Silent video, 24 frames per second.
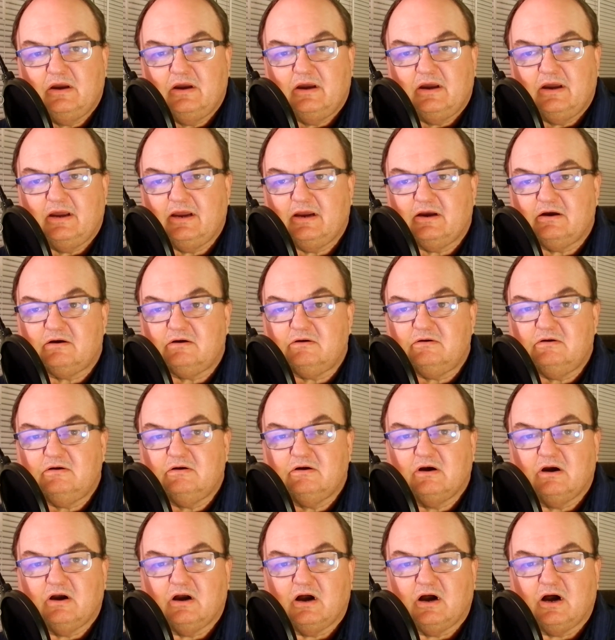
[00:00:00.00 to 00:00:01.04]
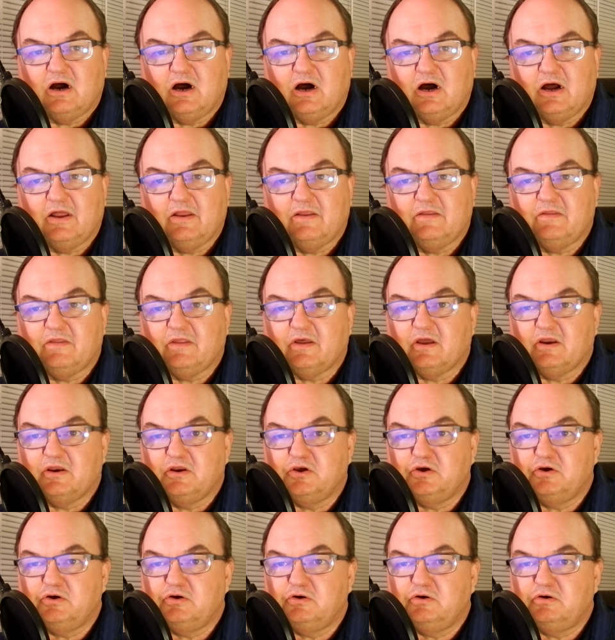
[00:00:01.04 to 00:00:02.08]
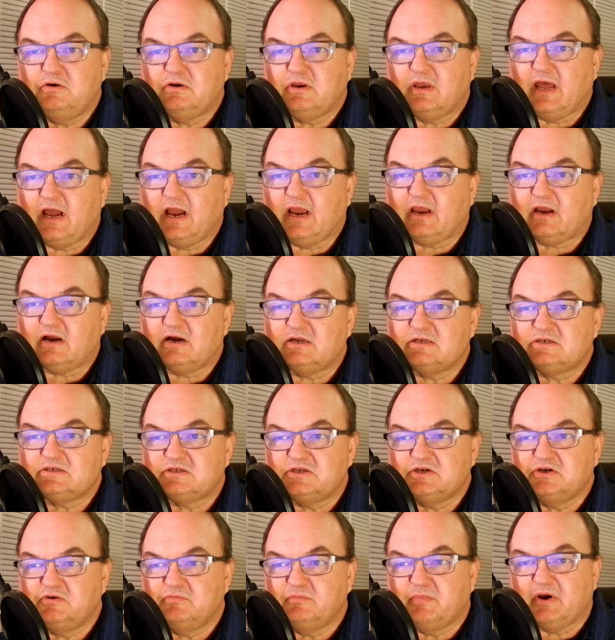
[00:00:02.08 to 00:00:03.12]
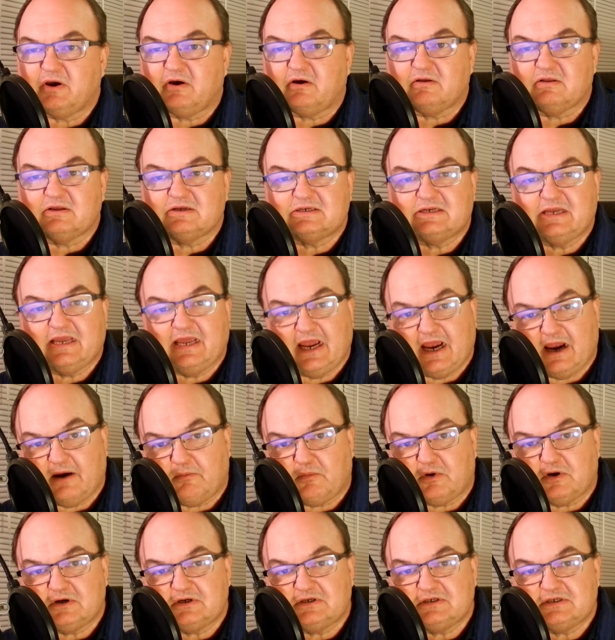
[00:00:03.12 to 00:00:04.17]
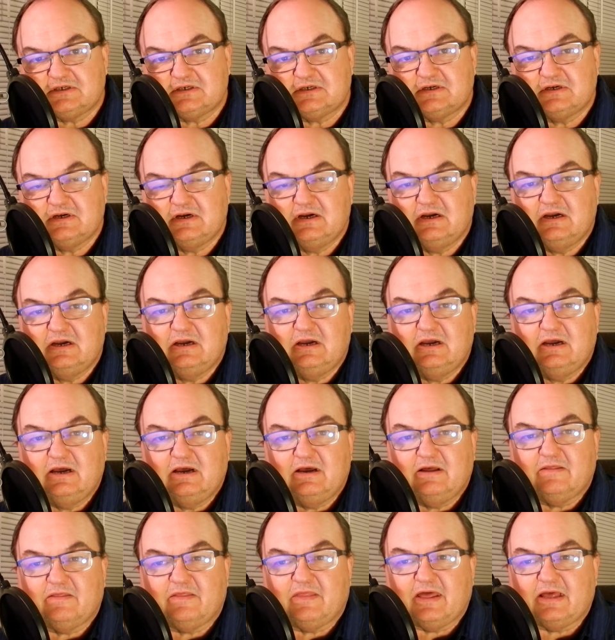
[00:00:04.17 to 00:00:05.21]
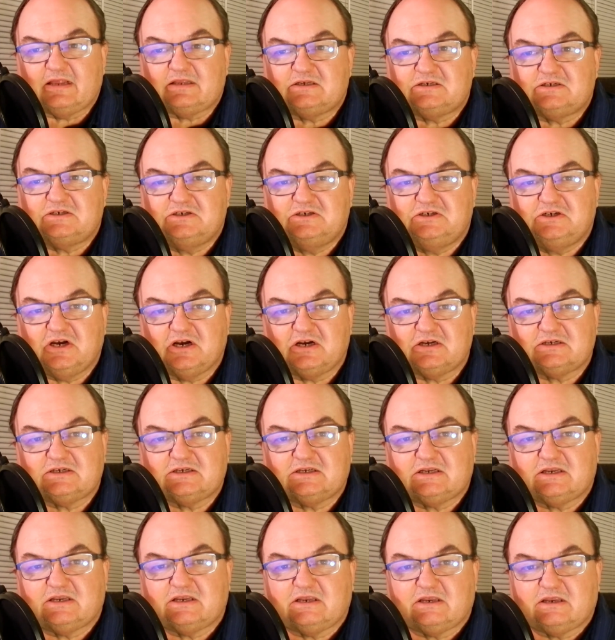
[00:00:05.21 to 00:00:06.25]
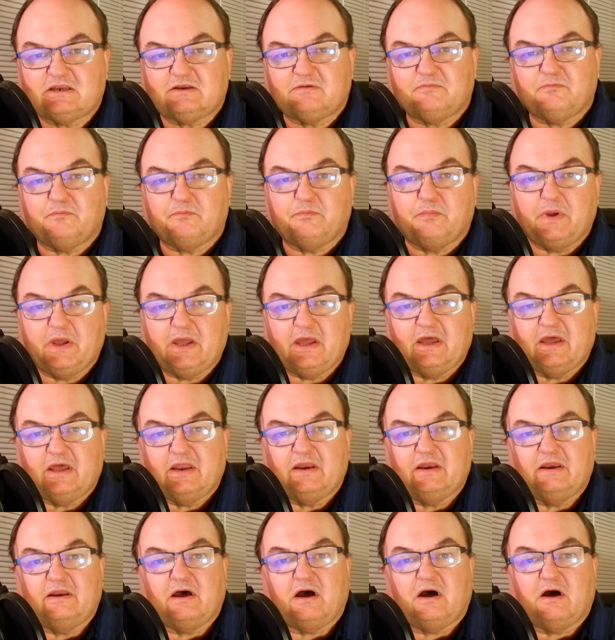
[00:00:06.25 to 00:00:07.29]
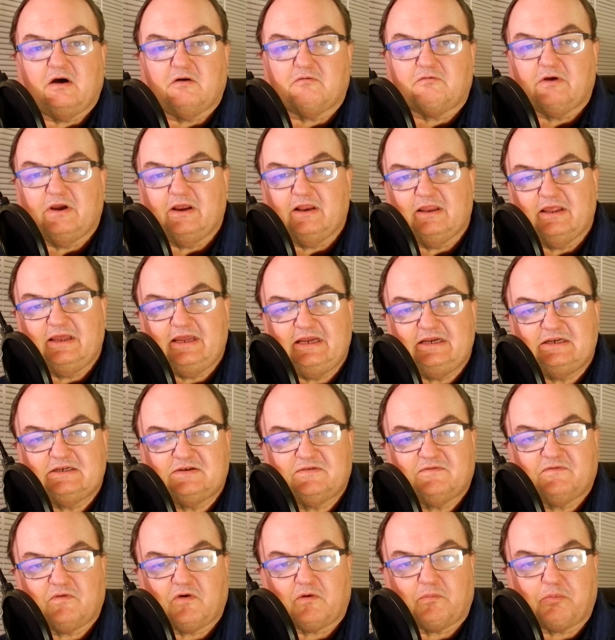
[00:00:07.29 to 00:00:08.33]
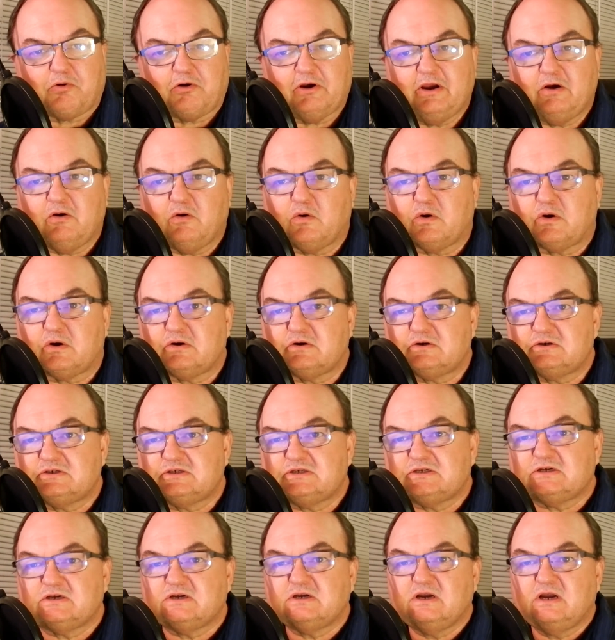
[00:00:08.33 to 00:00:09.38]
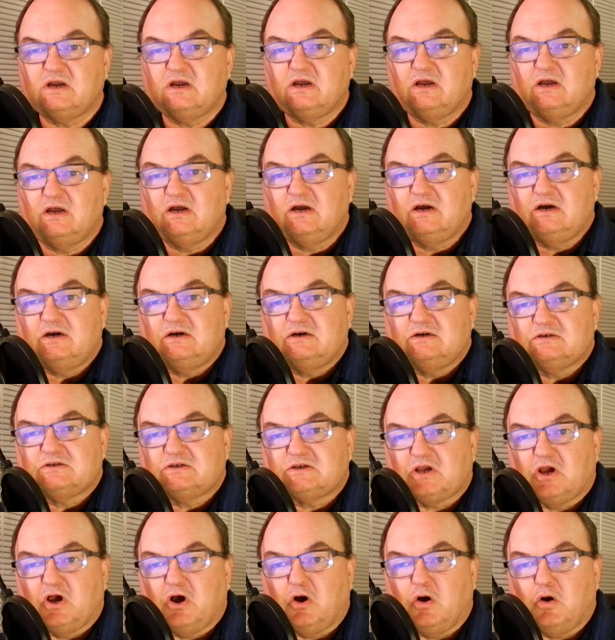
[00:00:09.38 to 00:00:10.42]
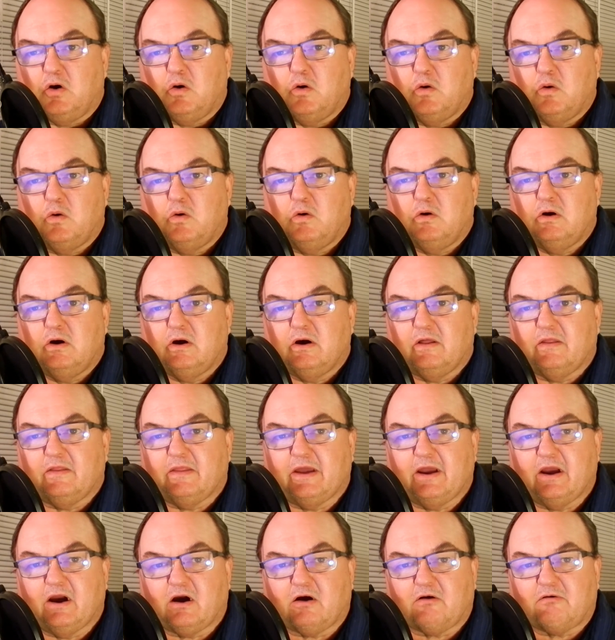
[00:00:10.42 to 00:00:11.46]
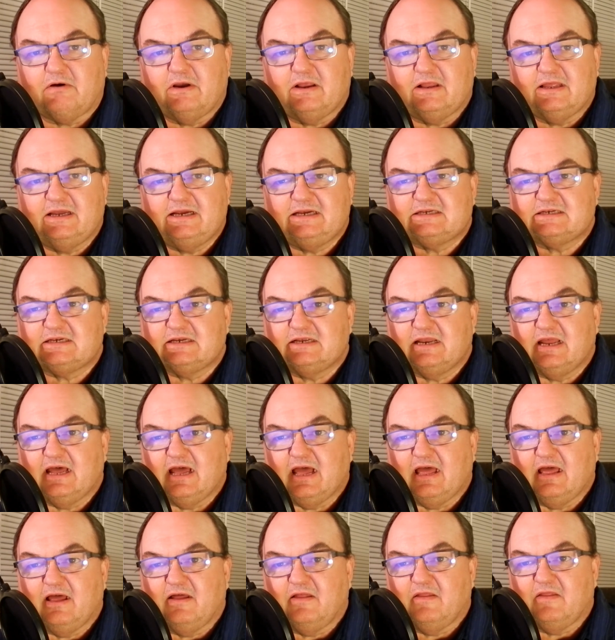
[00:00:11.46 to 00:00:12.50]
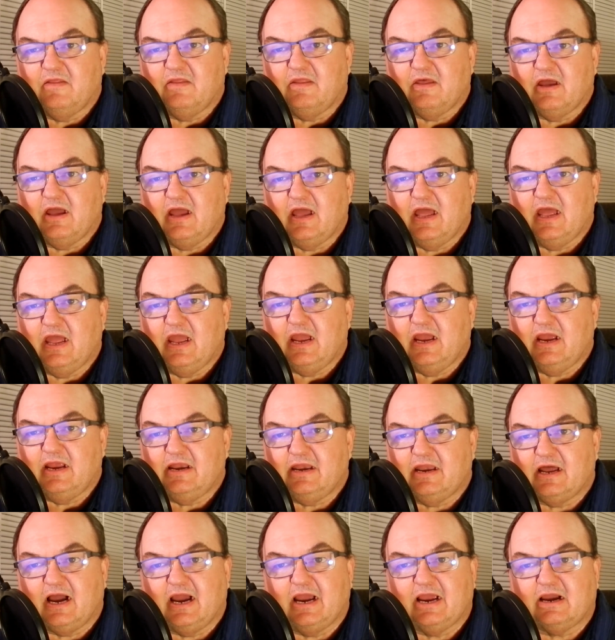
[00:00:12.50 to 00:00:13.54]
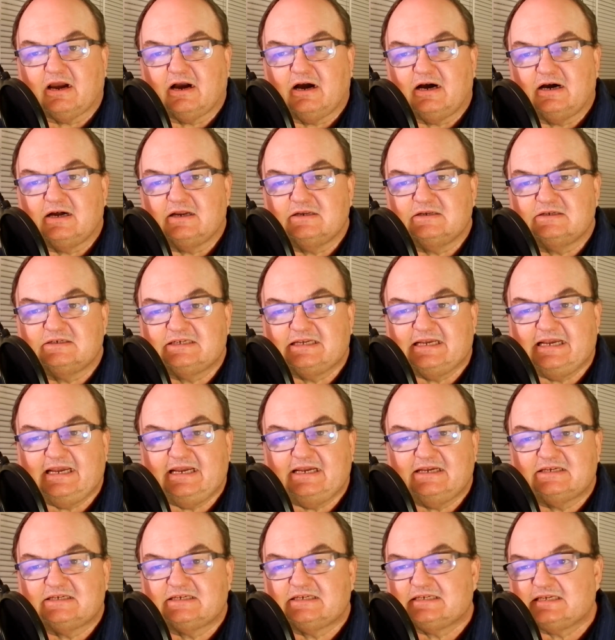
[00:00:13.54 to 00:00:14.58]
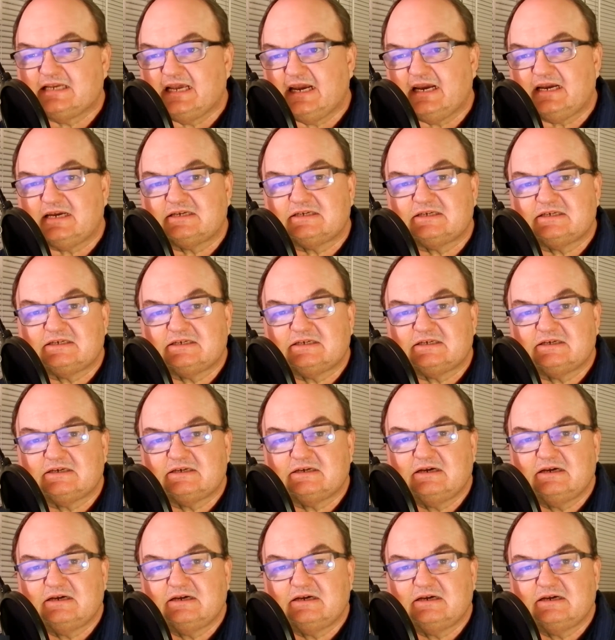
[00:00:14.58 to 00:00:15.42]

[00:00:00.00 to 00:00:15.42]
here on the Nikon's new mirrorless cameras that's just been released for pre-orders. So they are releasing a Nikon Z6